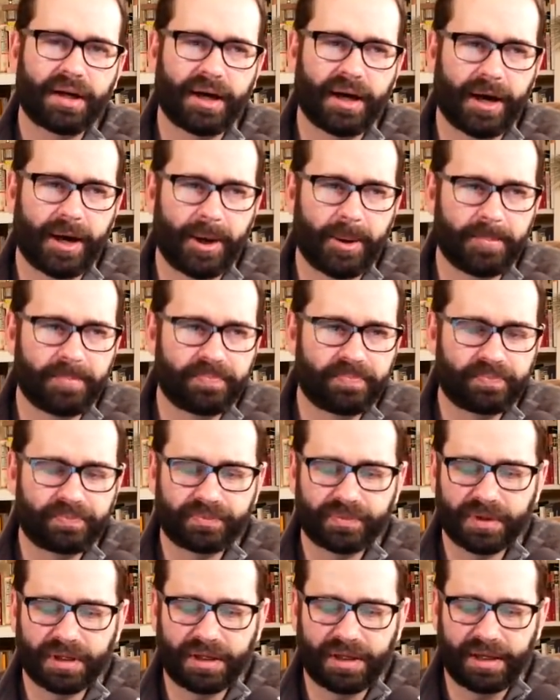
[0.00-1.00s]
Um,
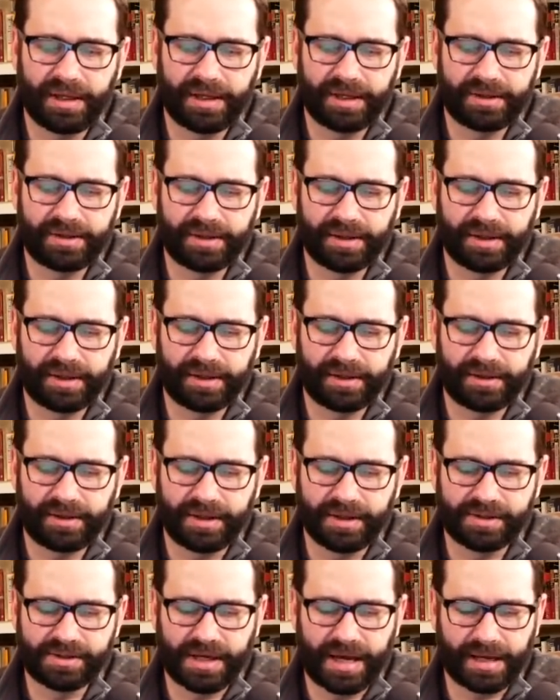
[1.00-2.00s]
and uh,
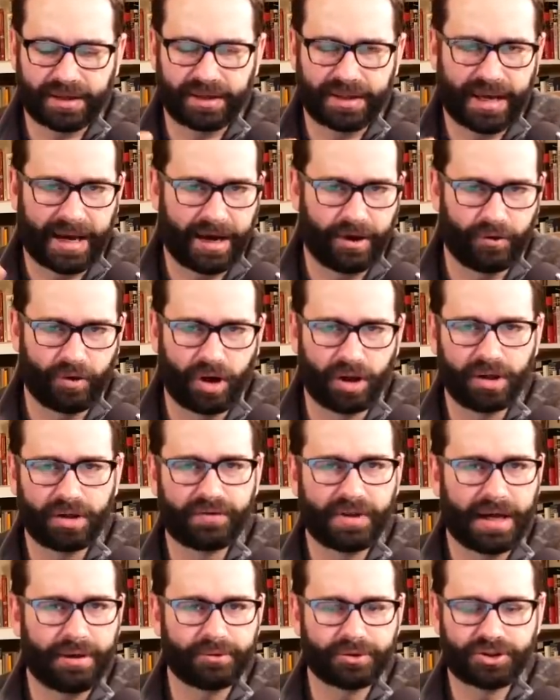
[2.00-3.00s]
exactly how all
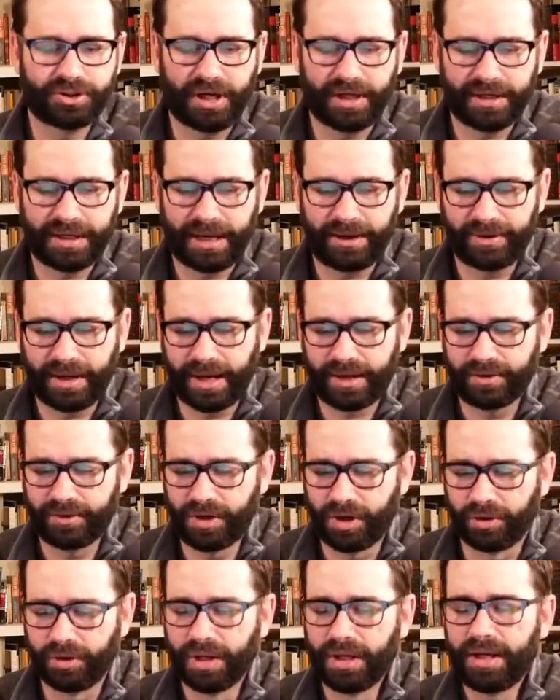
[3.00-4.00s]
of that will shake out, I don't
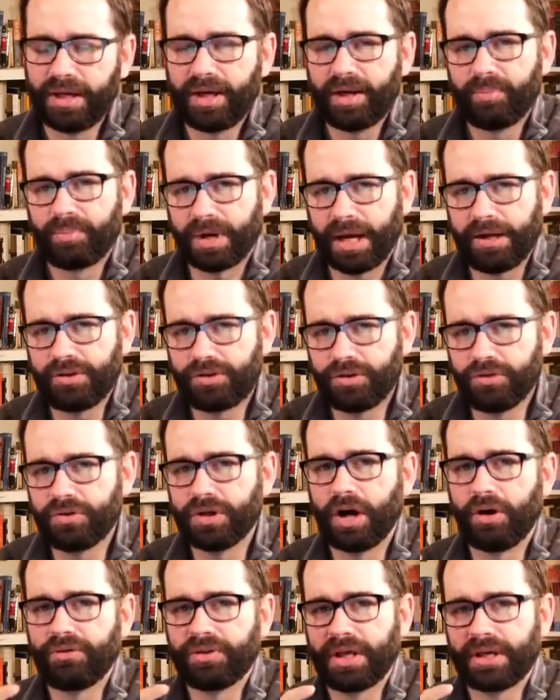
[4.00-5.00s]
know. But I do
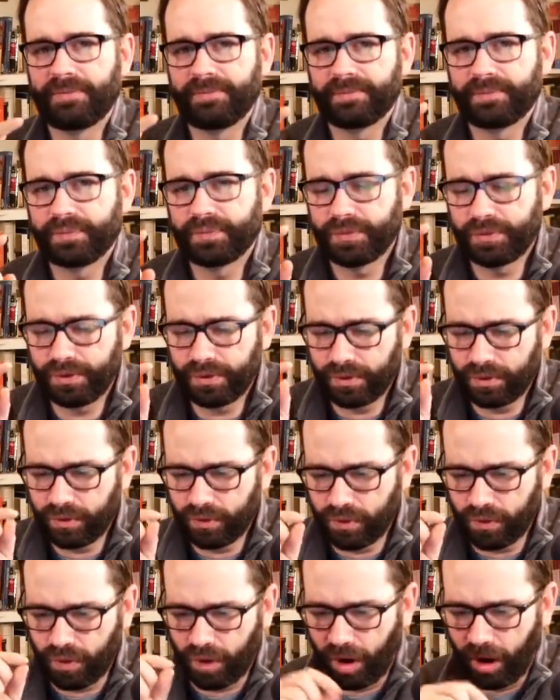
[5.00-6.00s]
know that
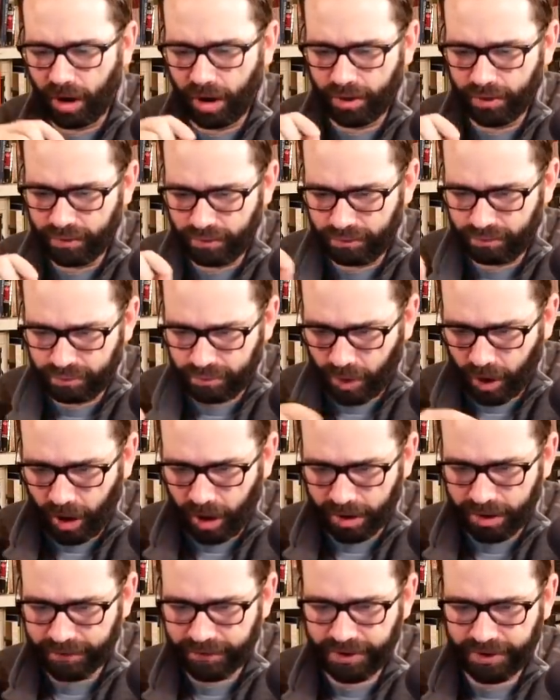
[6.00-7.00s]
all
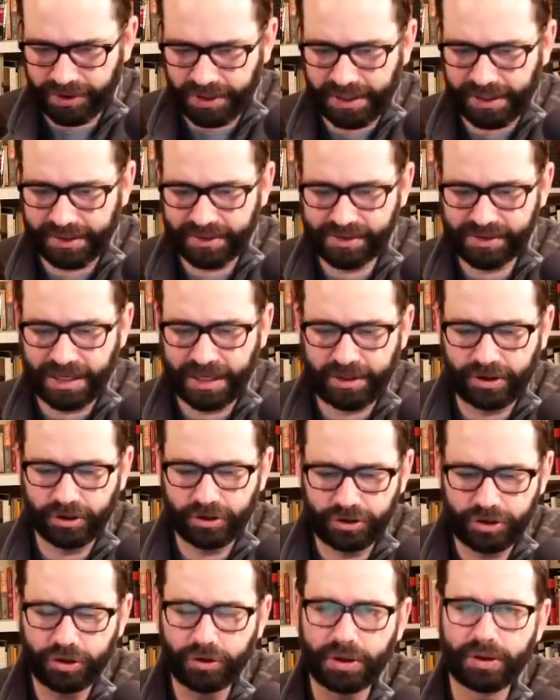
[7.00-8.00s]
all of the things they
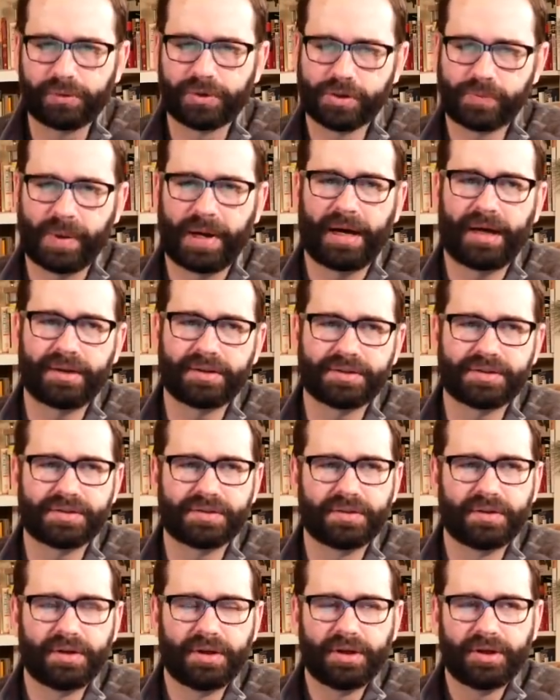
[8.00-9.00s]
could do in response